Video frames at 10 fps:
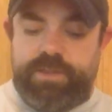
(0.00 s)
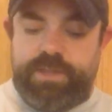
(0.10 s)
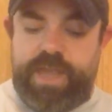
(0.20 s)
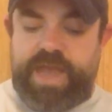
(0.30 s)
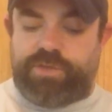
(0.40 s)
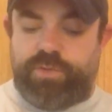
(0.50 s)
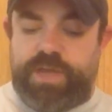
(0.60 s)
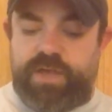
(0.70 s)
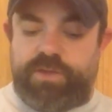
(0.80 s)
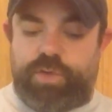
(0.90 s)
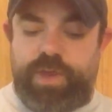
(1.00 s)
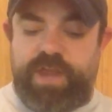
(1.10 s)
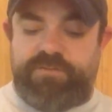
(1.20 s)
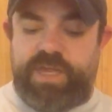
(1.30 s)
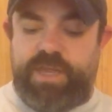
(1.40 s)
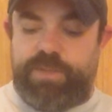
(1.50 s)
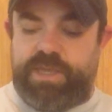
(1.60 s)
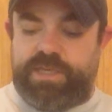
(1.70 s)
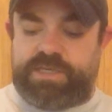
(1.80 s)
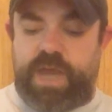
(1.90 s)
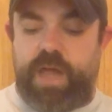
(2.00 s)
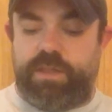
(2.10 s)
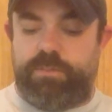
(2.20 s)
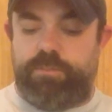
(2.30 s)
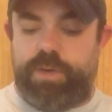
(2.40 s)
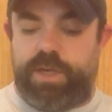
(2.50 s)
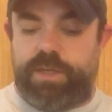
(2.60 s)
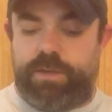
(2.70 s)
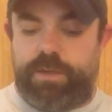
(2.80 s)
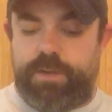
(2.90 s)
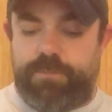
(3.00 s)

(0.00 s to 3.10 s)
the creative team is Colin Bunn,